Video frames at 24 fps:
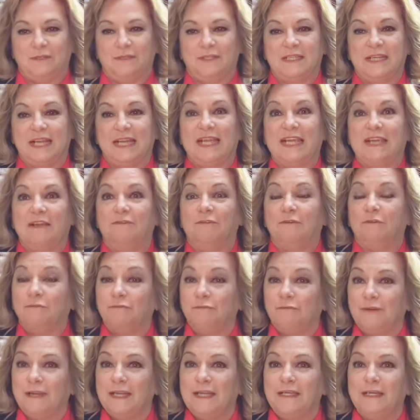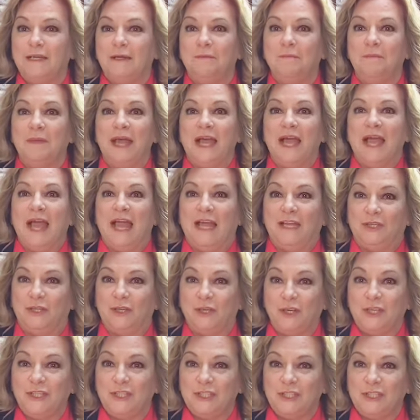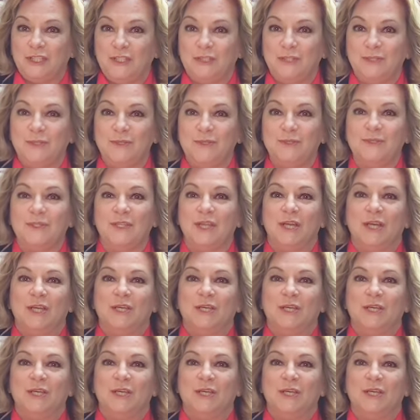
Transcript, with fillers: to give freedom and good news